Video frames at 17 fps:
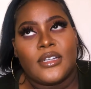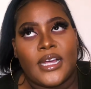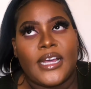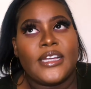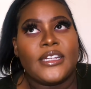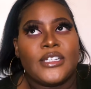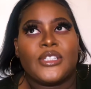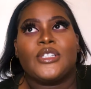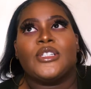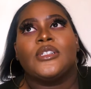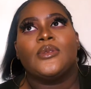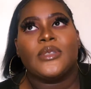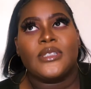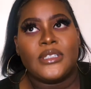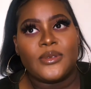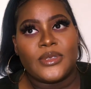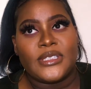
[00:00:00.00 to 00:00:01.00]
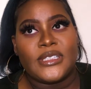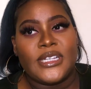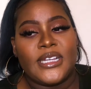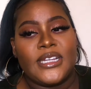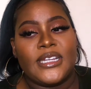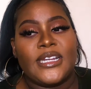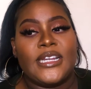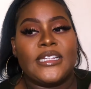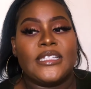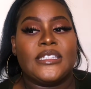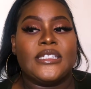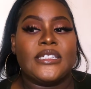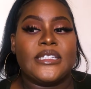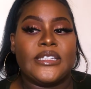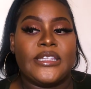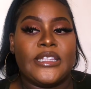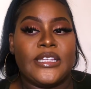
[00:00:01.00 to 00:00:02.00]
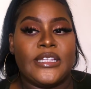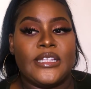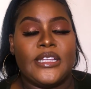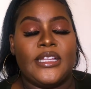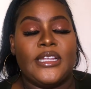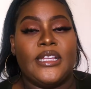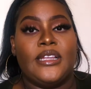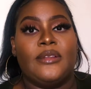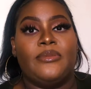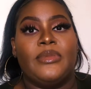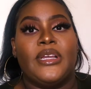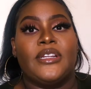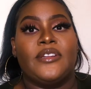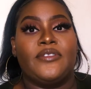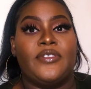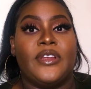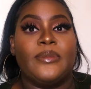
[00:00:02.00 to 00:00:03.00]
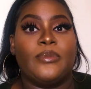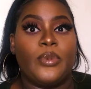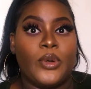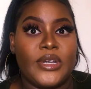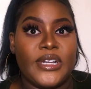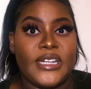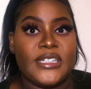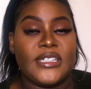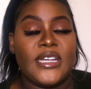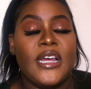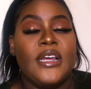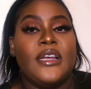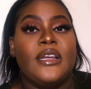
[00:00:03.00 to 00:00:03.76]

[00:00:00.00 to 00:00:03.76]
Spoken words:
understood what he was saying and I did think he made a fair point,